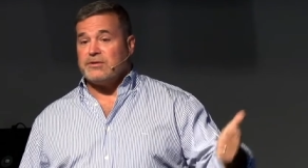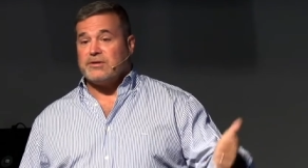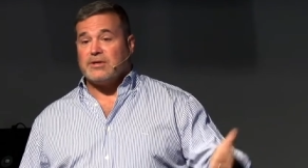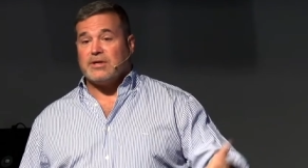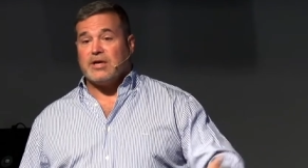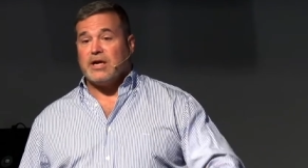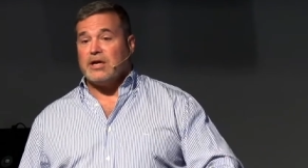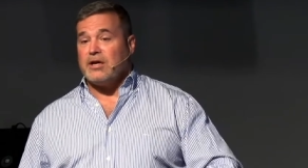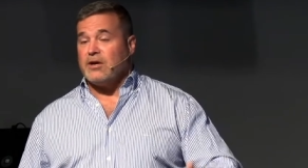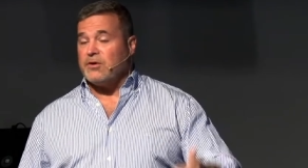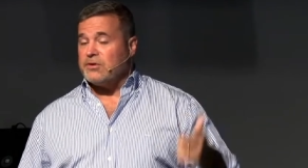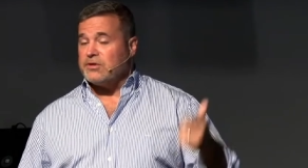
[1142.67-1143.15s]
and
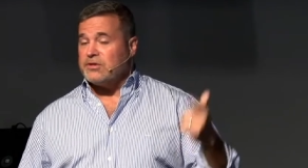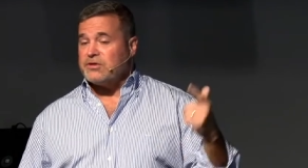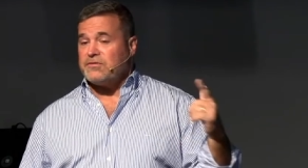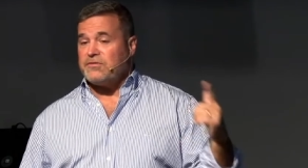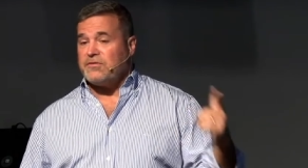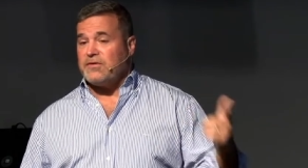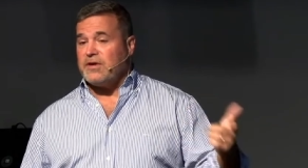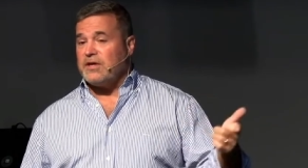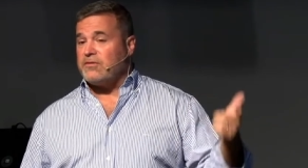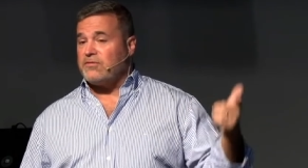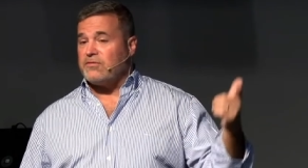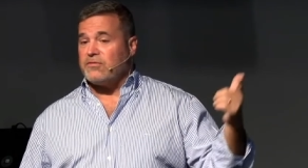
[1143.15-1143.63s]
I know He's
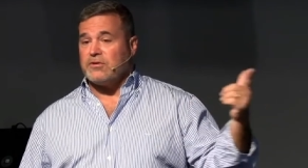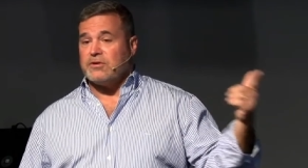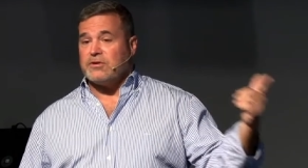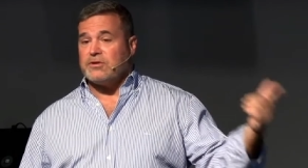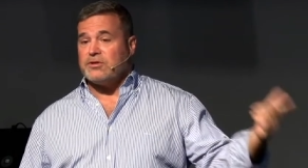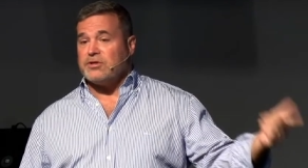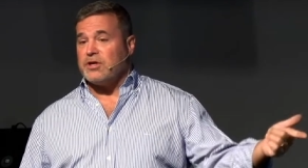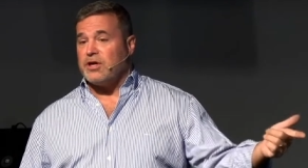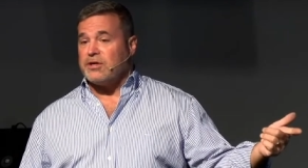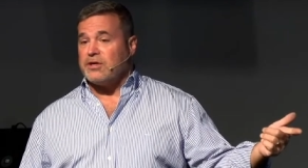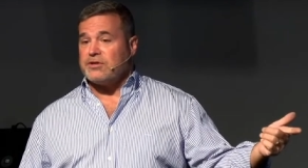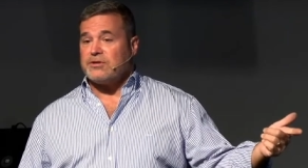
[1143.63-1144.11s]
faithful and
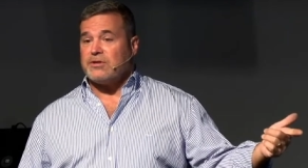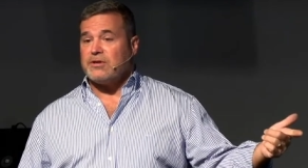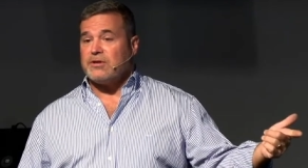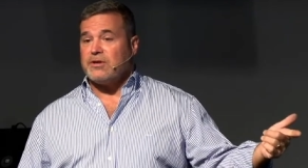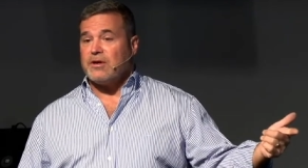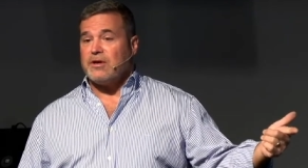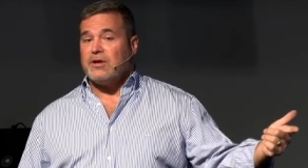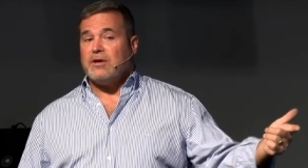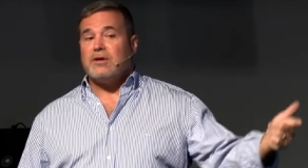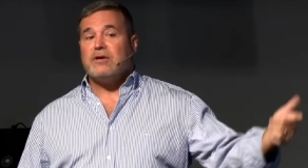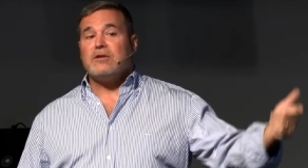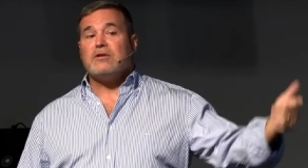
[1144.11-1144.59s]
just
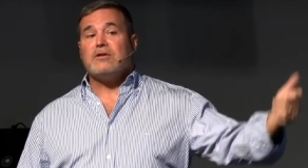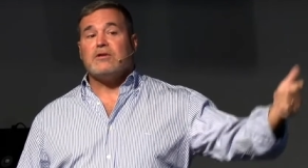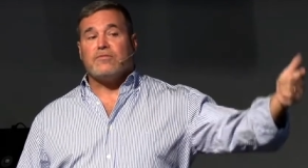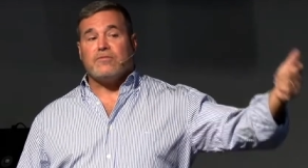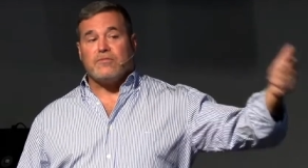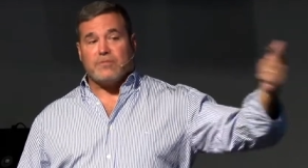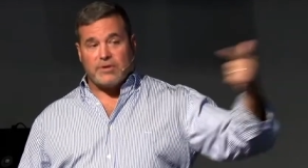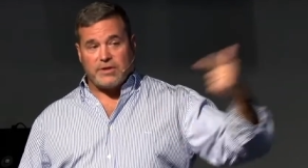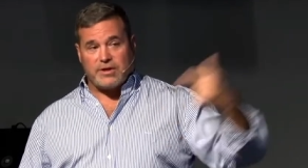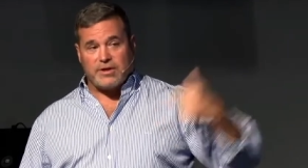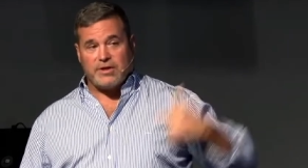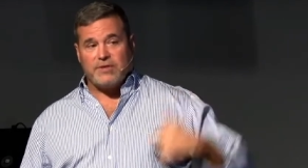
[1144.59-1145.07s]
to
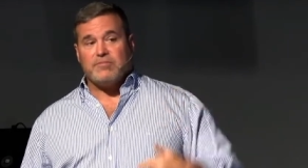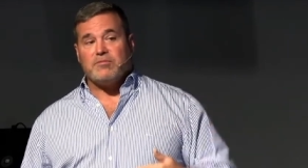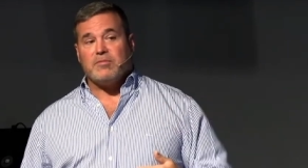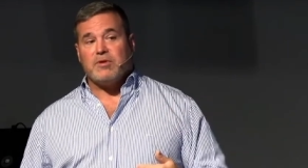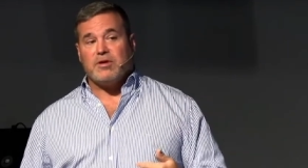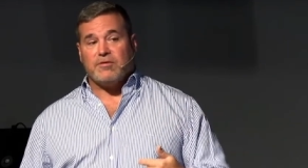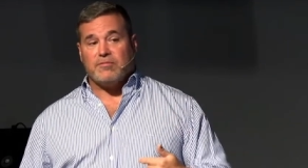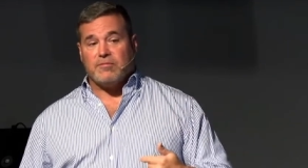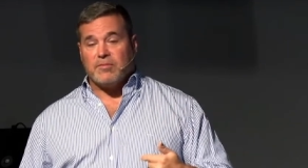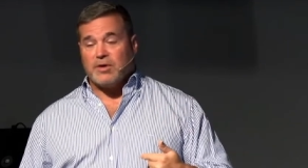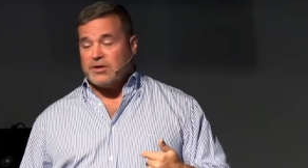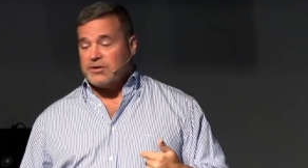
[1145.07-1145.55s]
forgive me
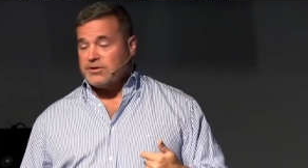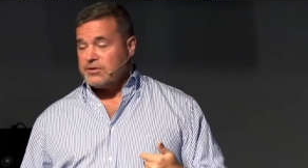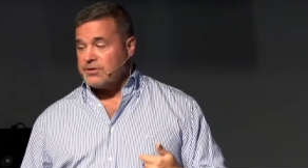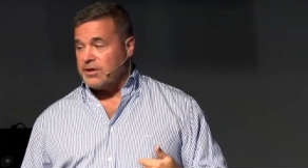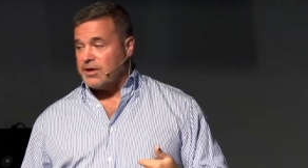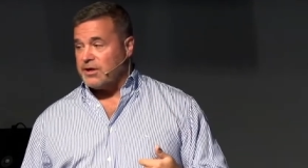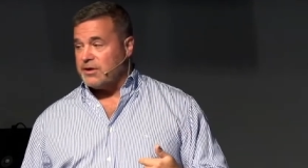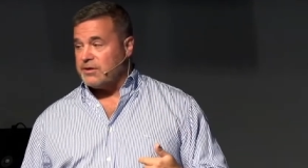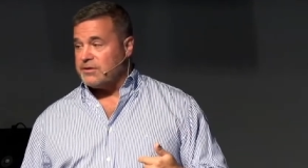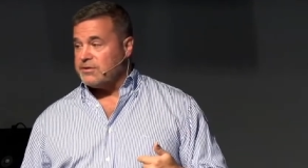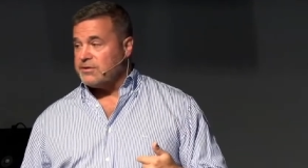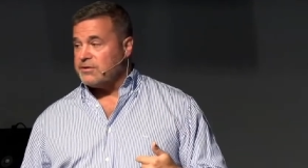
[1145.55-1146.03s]
of my
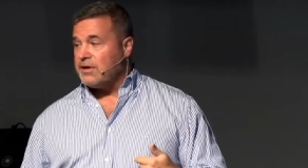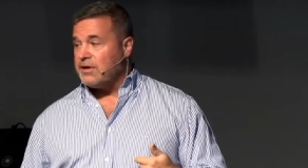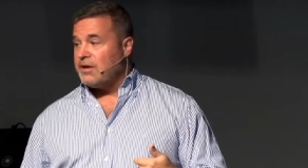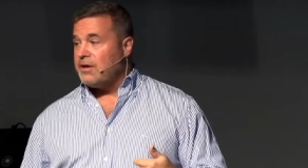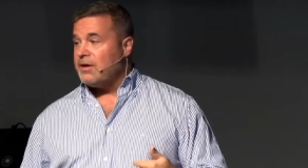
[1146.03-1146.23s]
sins